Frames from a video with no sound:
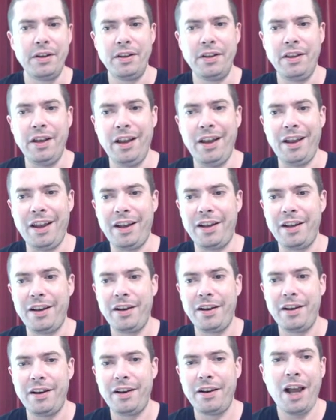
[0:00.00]
Like,
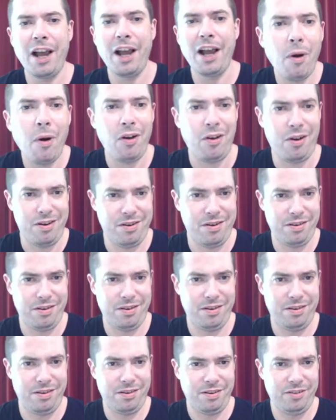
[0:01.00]
come on,
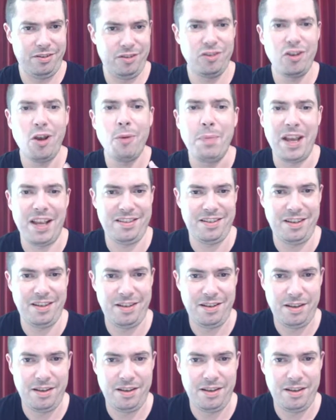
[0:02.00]
stop it.